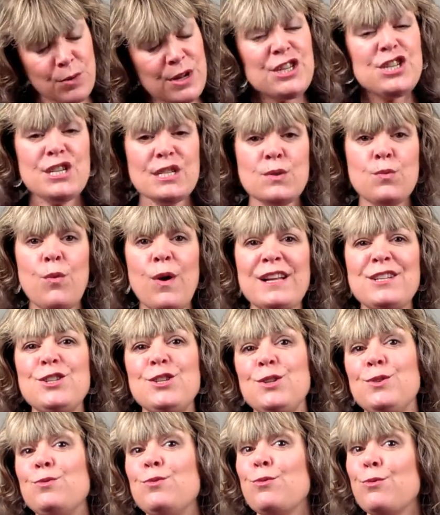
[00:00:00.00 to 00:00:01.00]
which is
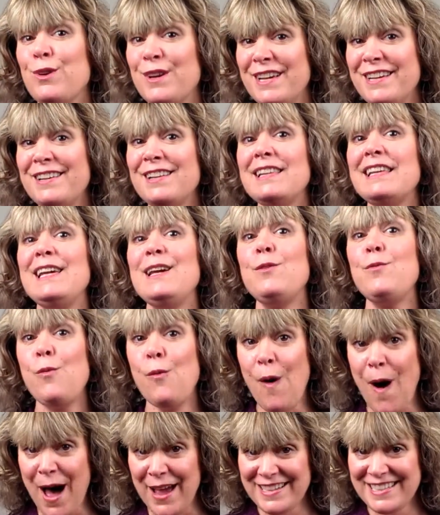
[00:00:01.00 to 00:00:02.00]
what you really
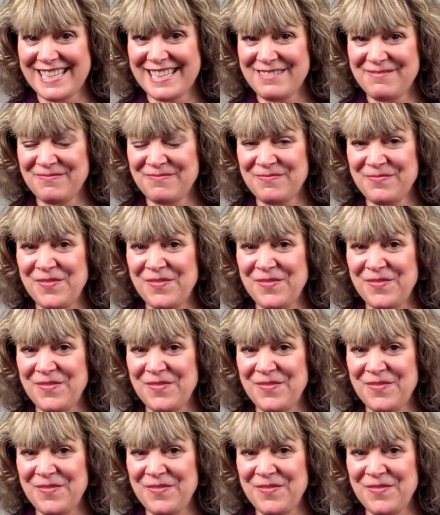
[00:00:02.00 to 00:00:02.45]
want.